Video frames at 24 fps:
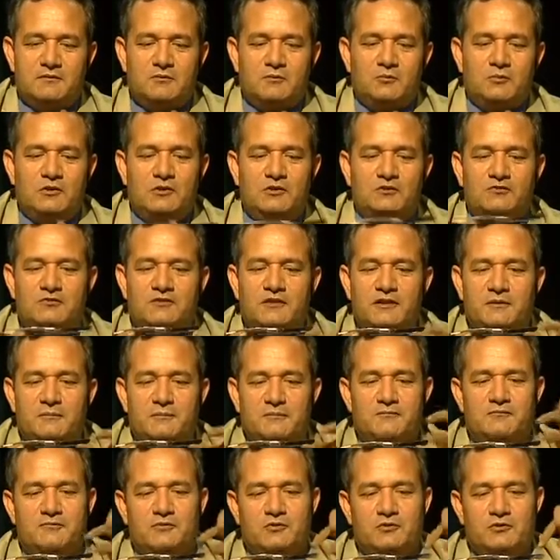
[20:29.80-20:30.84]
One of them
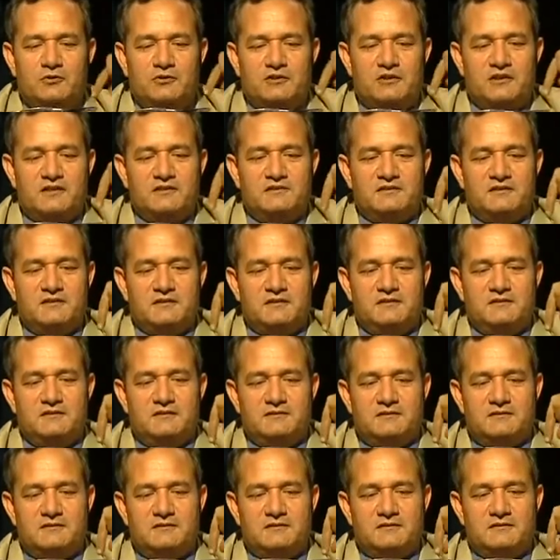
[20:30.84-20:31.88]
for cutting,
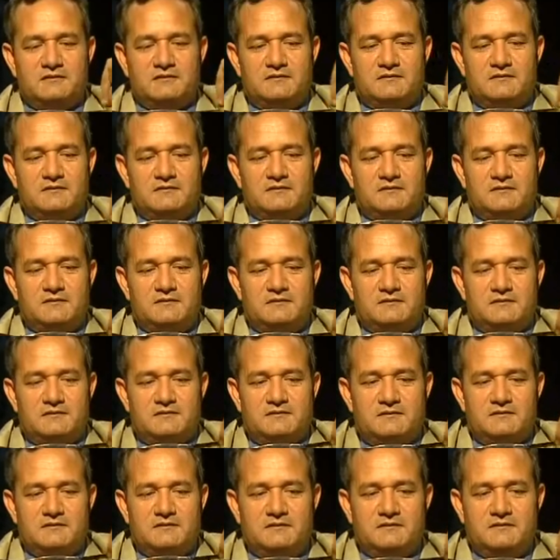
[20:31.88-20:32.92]

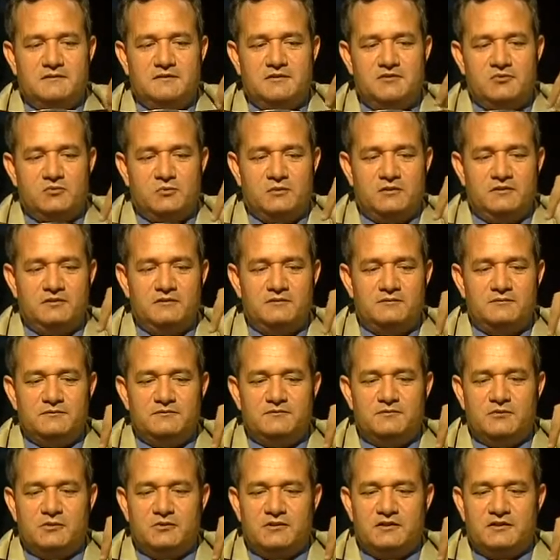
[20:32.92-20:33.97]
this one
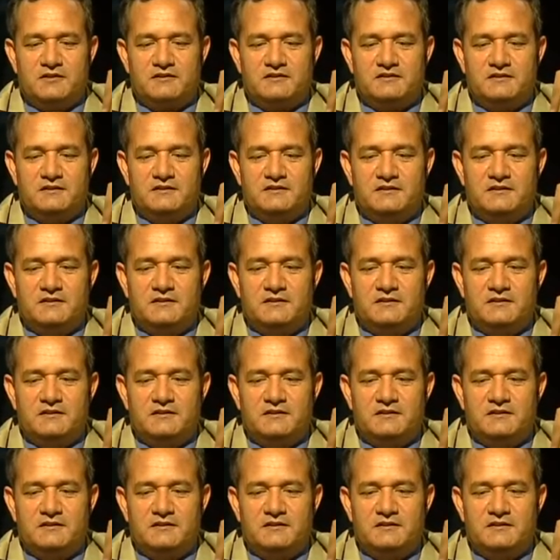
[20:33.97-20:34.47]
for cutting,